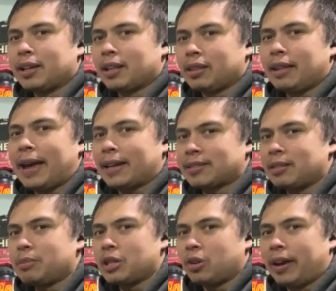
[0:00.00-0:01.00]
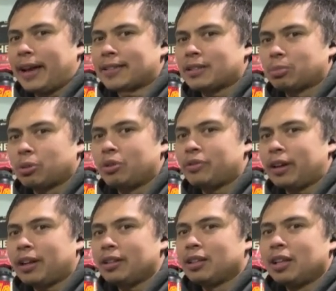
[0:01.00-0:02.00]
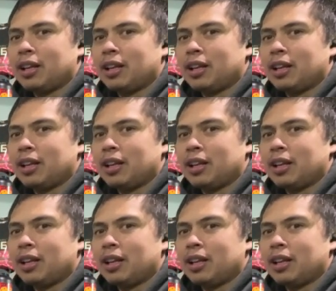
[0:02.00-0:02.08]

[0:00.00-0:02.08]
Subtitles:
lacks an amino acid profile,